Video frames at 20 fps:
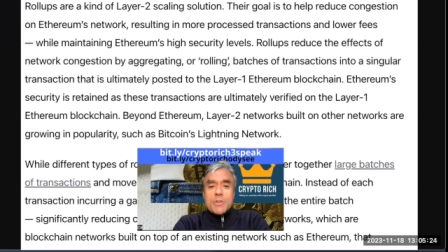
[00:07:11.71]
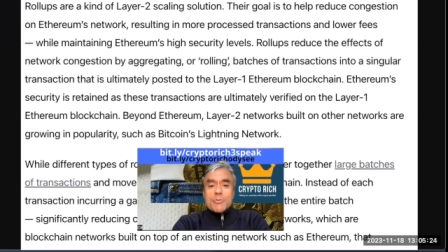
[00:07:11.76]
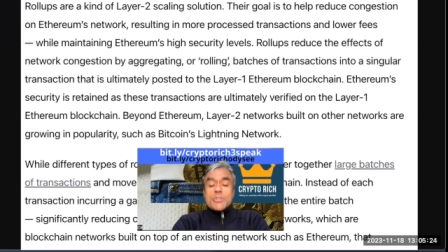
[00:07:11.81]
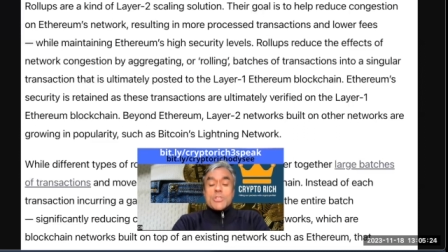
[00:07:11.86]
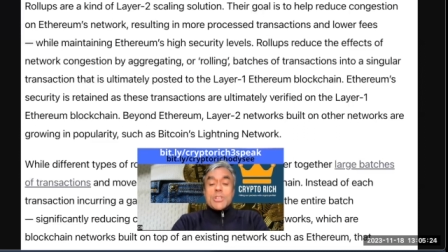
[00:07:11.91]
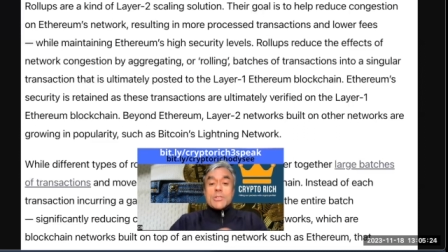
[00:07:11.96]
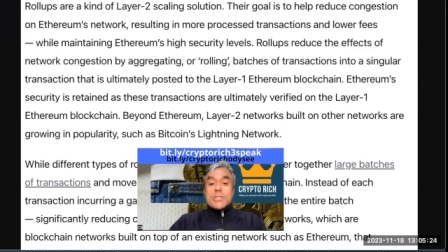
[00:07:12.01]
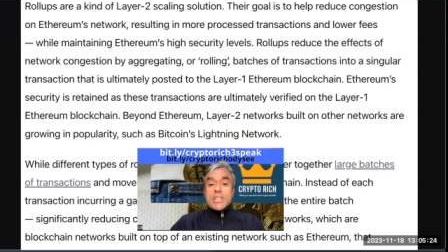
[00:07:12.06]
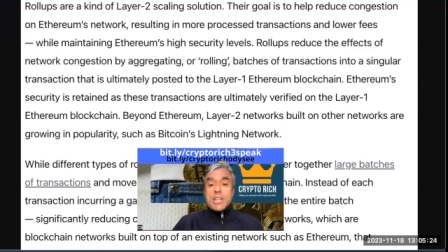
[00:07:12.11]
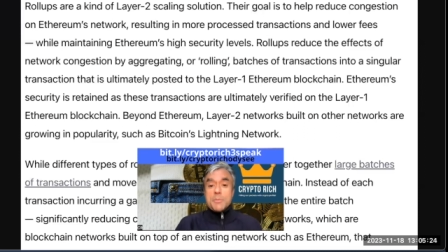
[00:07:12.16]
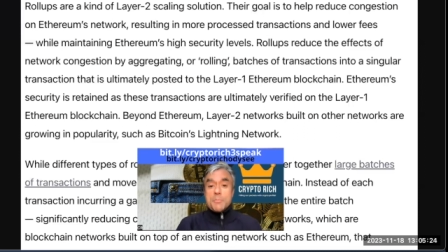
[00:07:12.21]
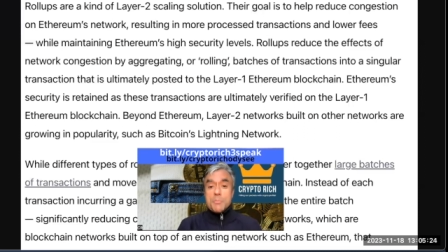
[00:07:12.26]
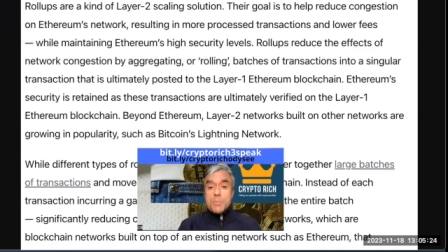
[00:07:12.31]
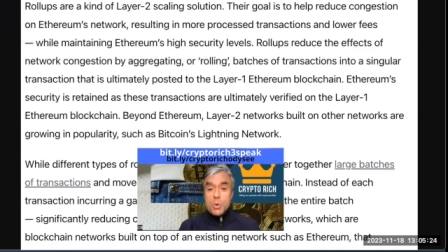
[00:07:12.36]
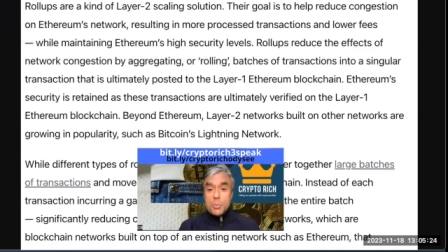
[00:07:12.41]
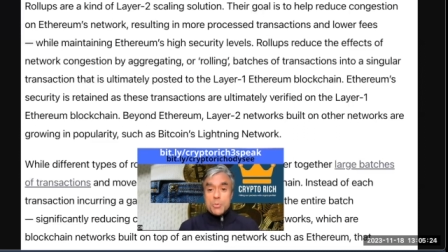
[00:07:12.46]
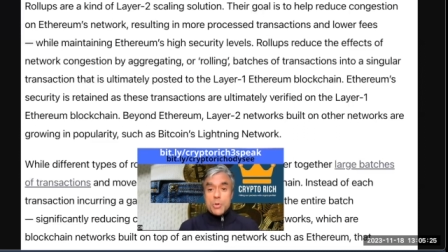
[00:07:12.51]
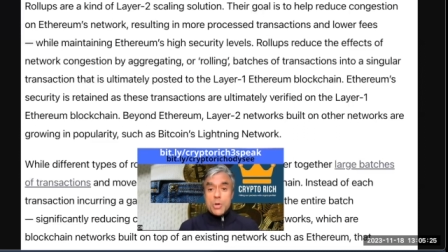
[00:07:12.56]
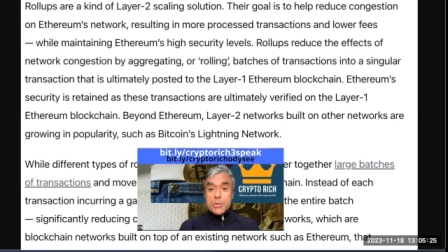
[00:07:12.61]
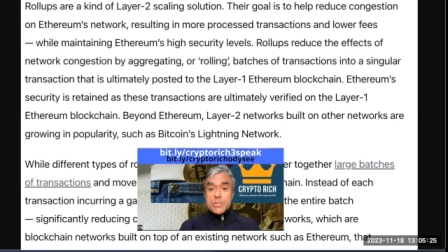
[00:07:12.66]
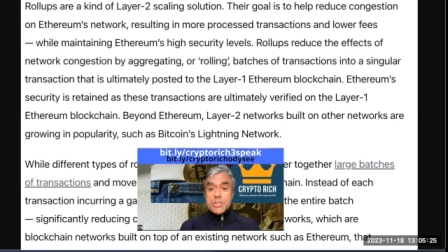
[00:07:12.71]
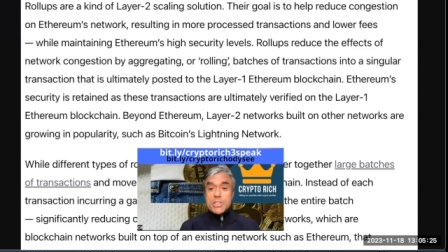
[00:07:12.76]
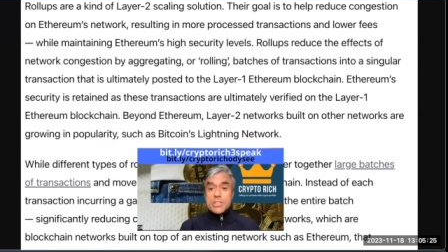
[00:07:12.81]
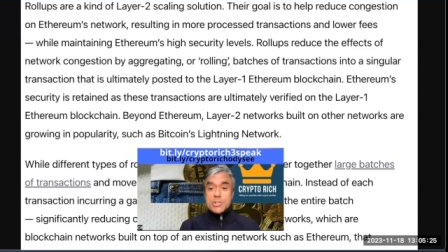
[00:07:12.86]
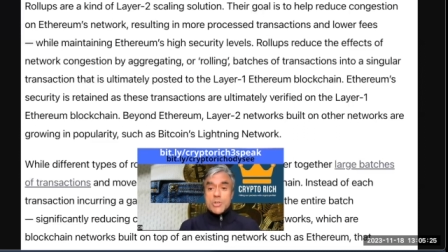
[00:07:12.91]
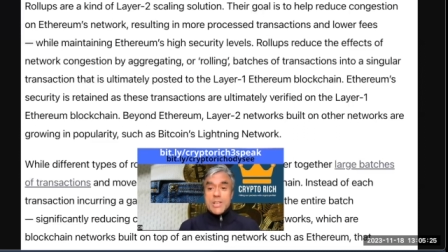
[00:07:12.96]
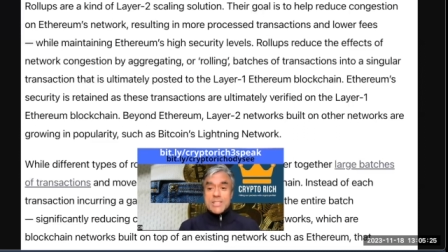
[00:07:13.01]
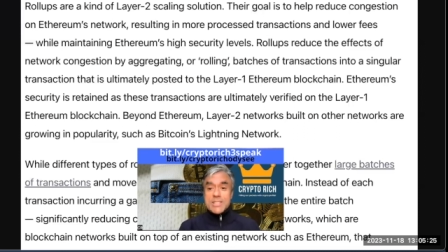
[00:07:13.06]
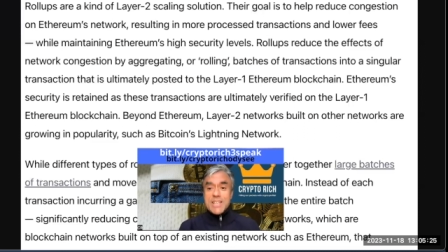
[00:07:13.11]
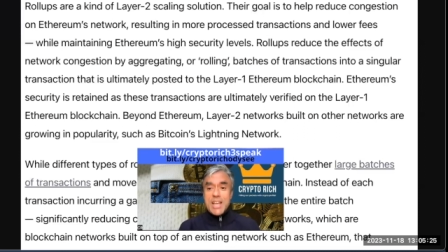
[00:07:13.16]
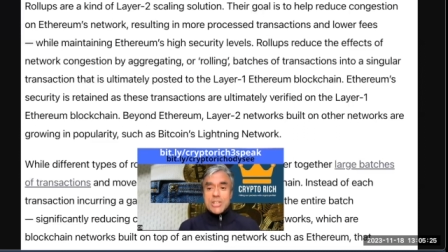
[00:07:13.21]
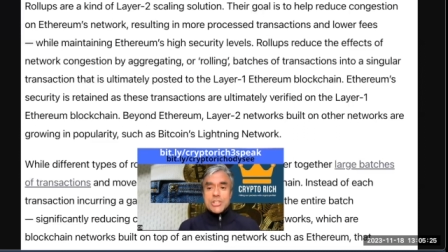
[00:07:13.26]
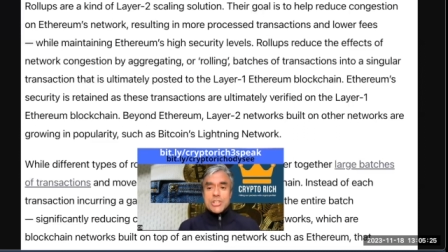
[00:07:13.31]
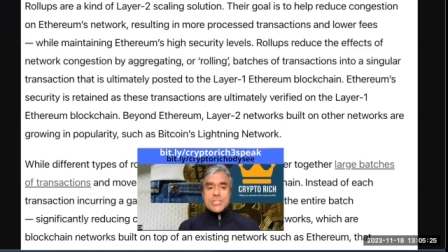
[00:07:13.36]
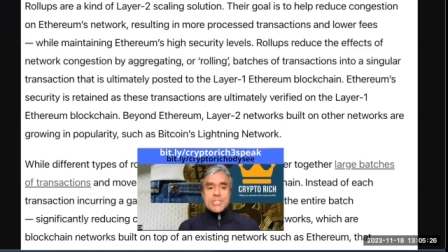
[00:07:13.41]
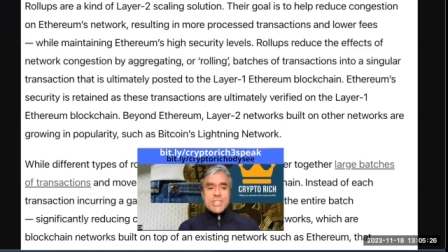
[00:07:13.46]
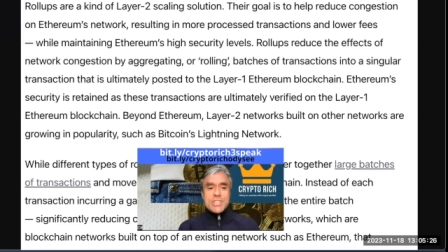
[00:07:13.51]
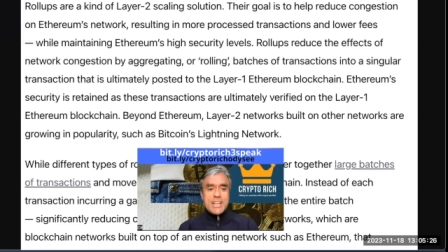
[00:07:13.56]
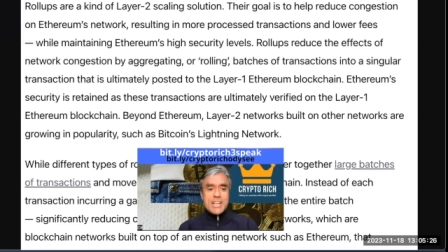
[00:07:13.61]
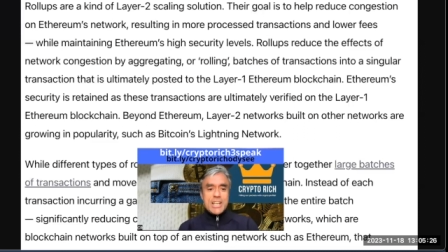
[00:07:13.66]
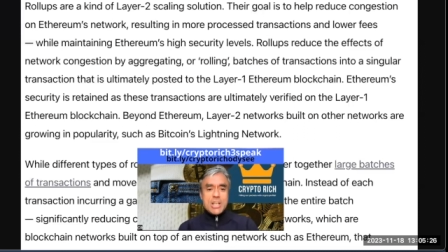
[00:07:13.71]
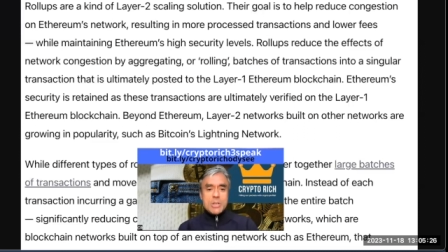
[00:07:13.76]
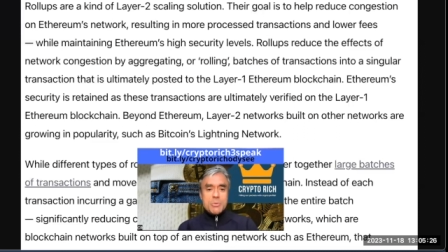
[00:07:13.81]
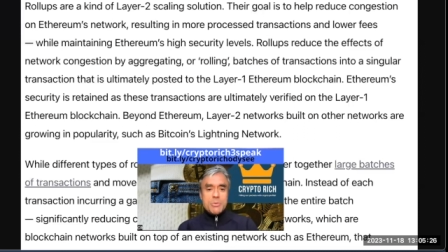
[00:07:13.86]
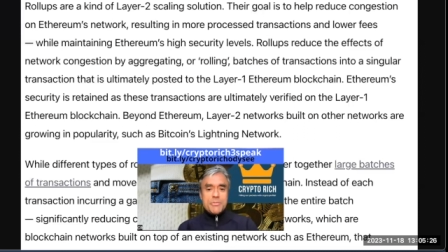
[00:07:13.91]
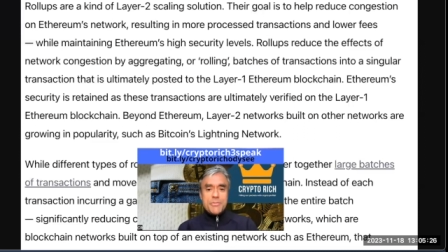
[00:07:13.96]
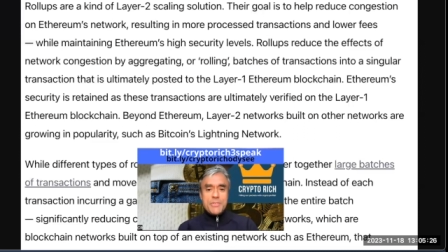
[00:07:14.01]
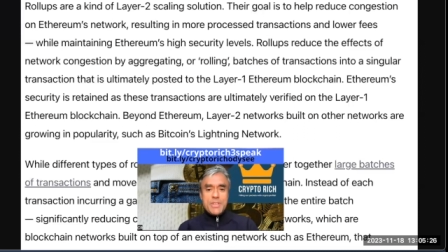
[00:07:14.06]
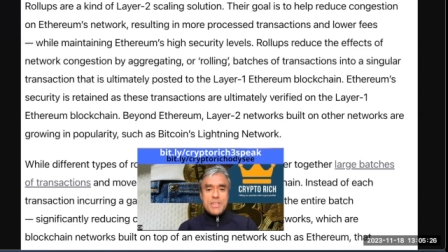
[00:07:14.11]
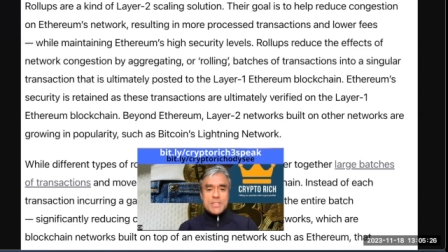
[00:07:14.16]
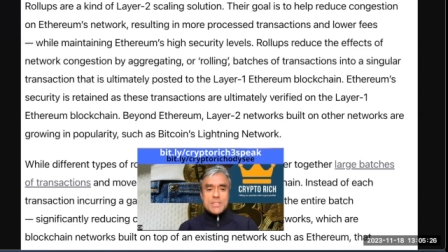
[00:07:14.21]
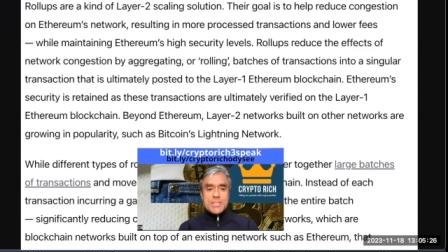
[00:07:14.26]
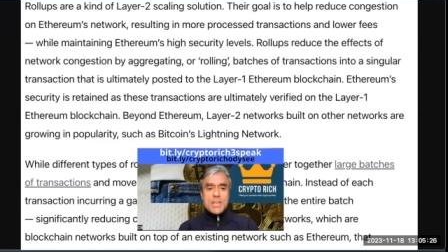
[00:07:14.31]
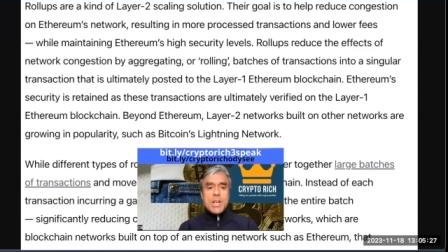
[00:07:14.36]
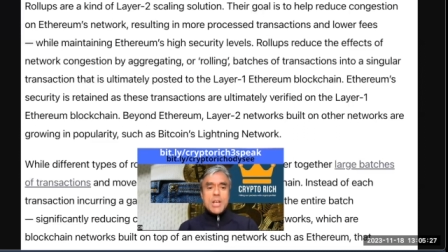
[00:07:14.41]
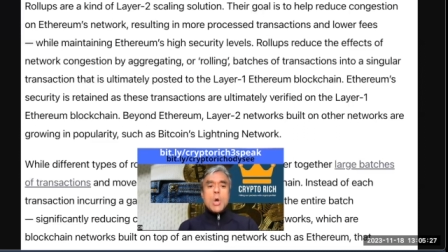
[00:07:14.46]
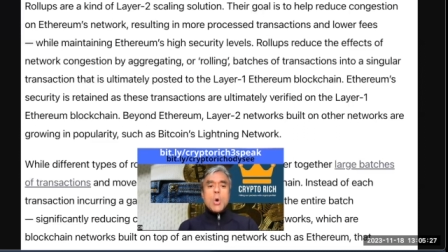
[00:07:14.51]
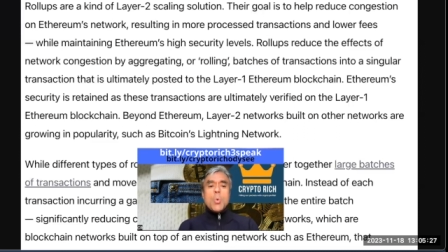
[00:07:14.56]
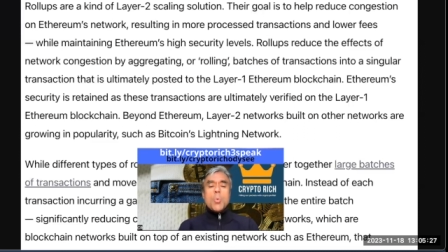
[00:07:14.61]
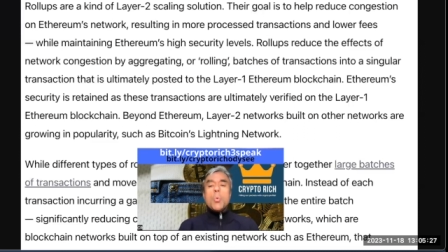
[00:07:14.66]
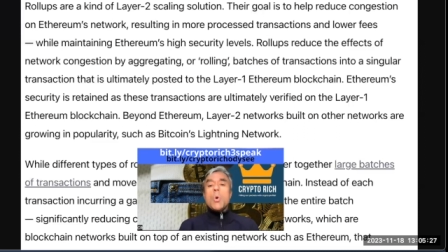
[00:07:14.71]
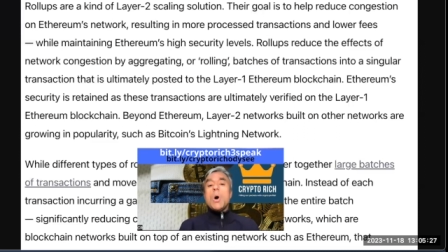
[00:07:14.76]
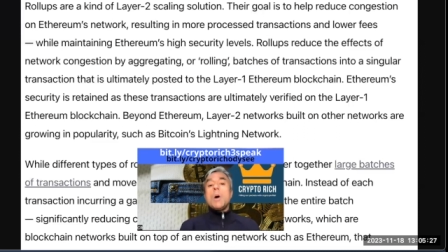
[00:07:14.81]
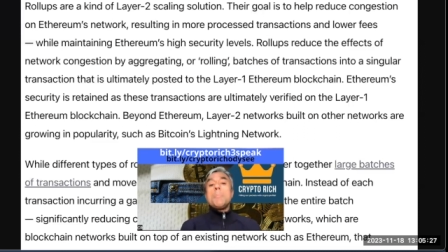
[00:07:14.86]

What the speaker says: resulting in more processed transactions and lower fees while